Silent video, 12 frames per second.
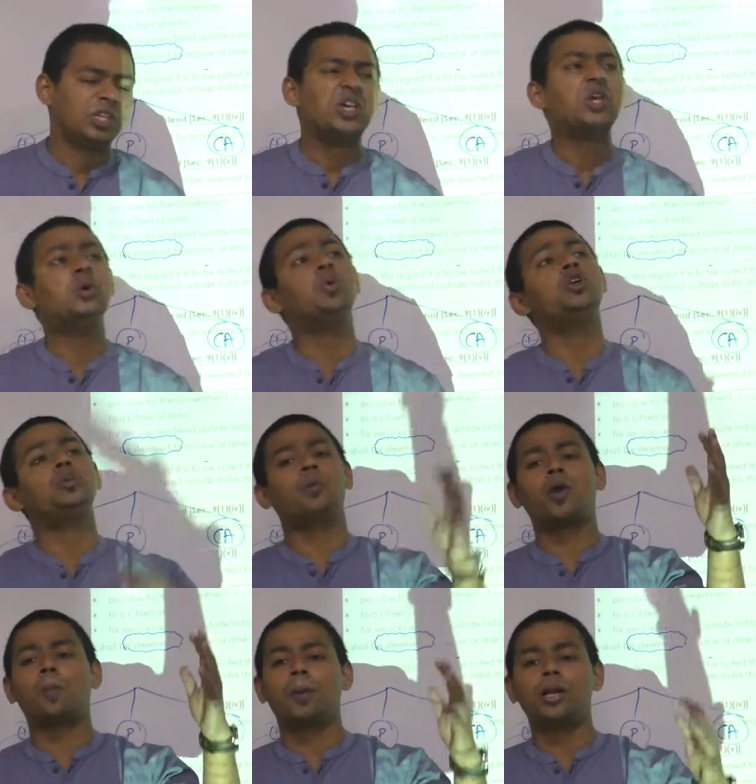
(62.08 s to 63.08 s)
Huge
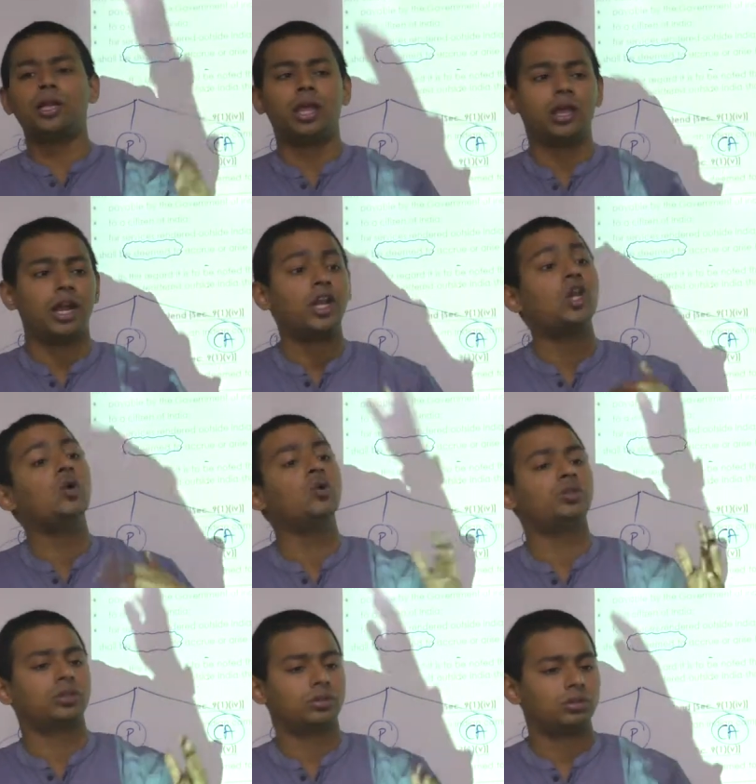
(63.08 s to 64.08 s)
property they get,
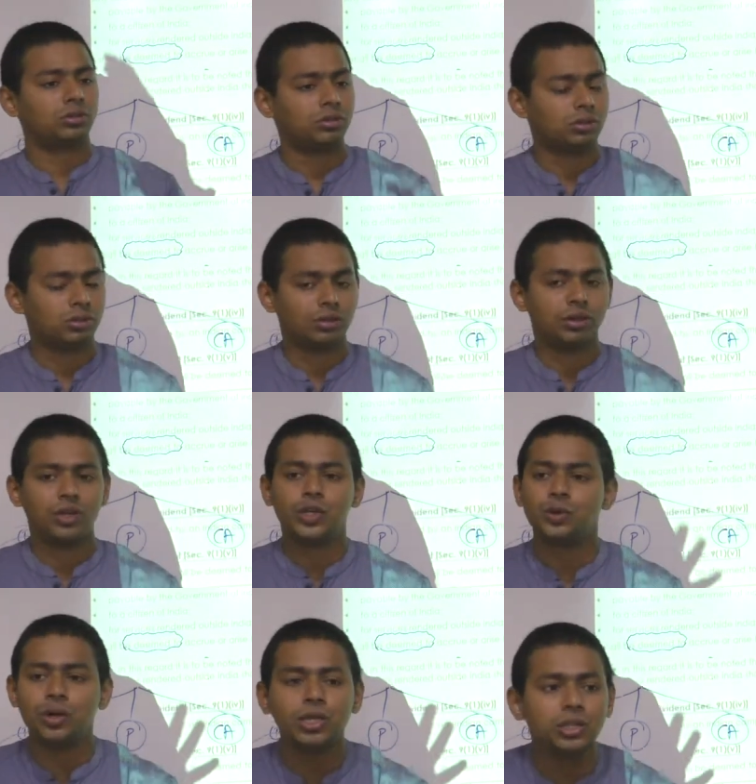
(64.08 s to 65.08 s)
huge.
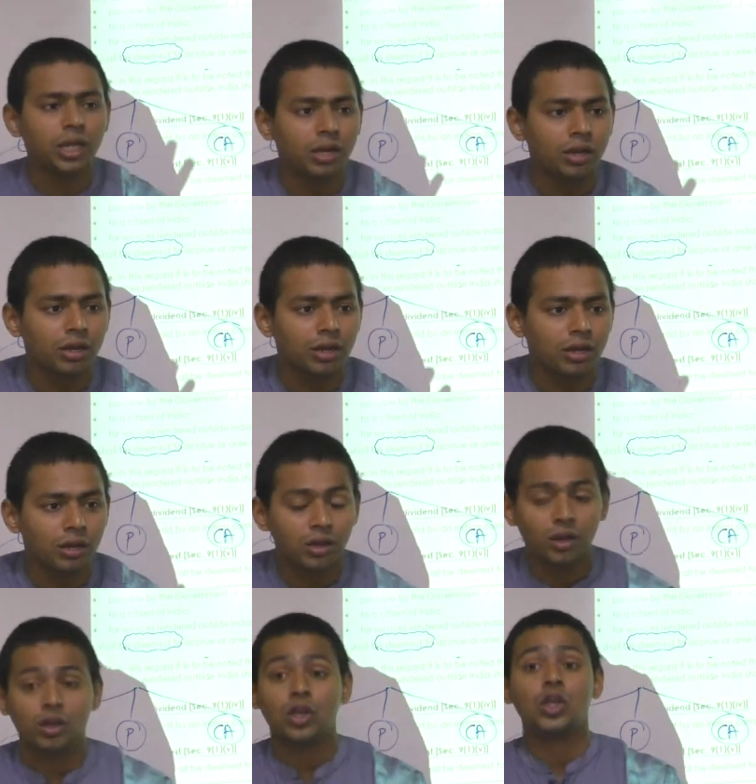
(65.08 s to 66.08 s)
You understand?
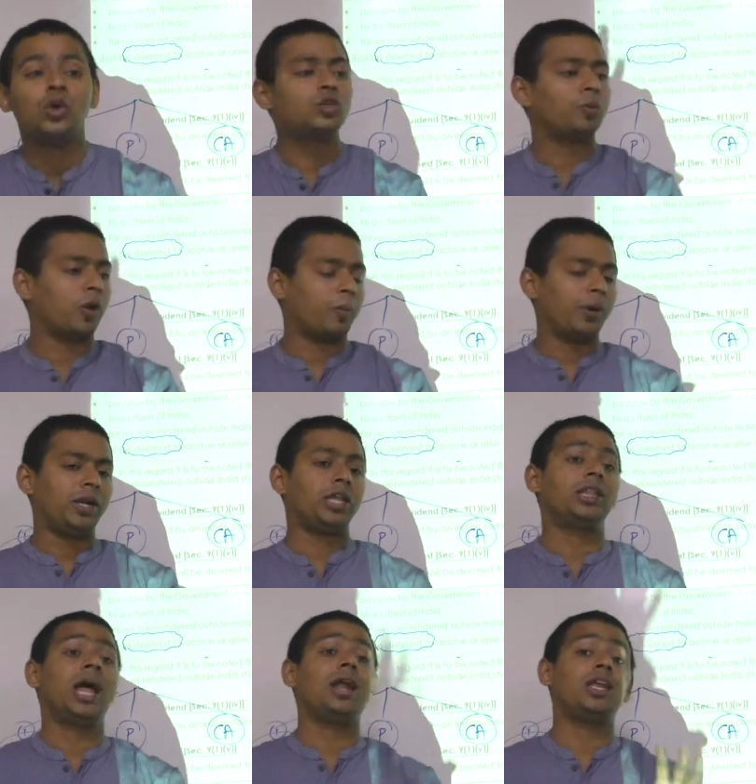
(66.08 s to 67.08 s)
Huge property
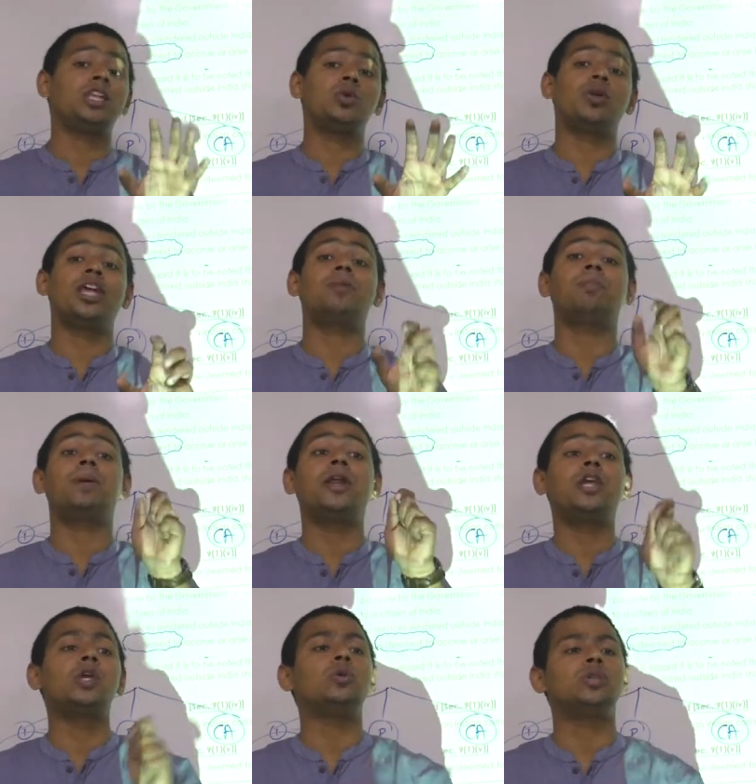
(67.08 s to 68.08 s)
that is known as
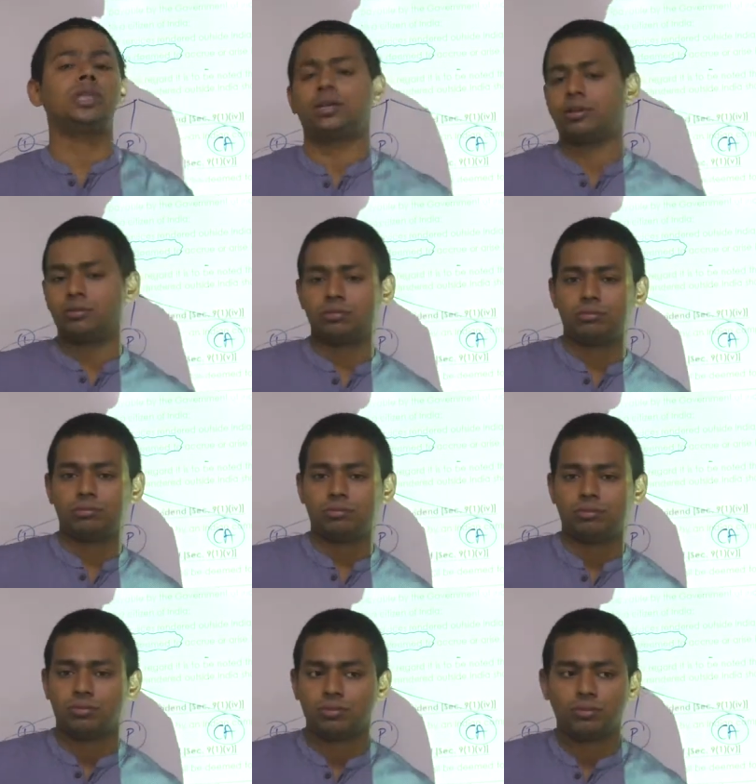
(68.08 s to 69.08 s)
perquisite.
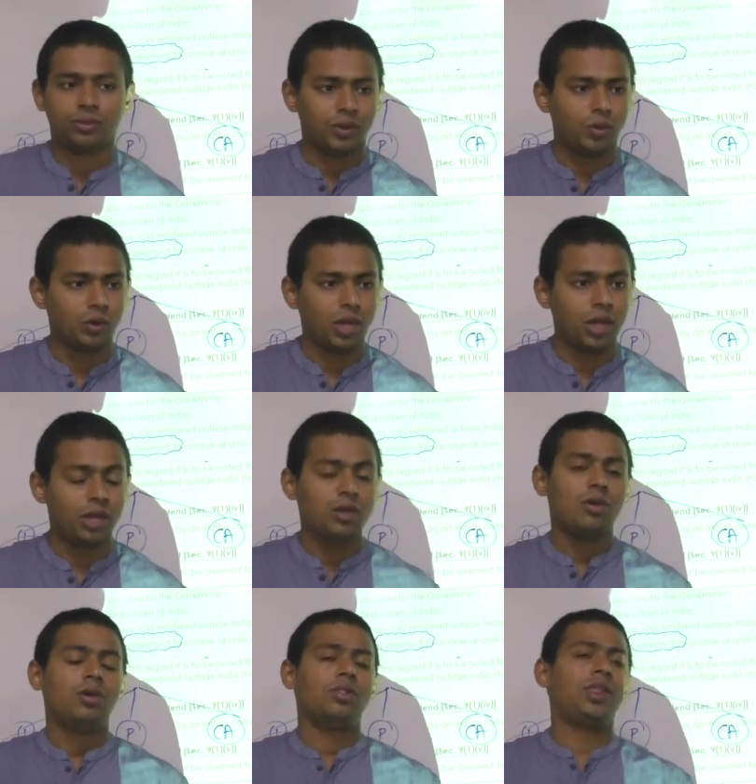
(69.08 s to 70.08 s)
Okay?
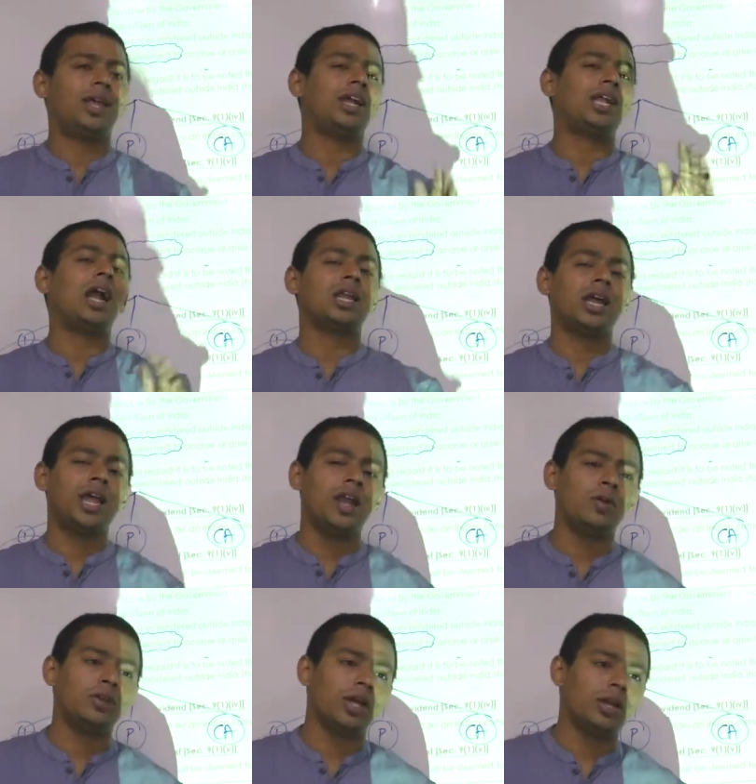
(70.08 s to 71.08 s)
They get Tata
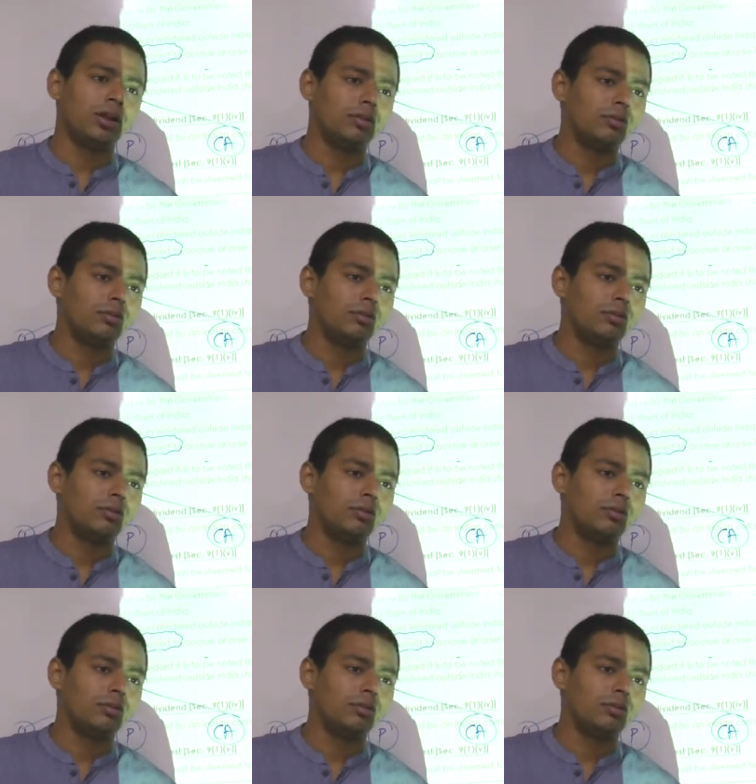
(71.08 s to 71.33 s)
Nano there.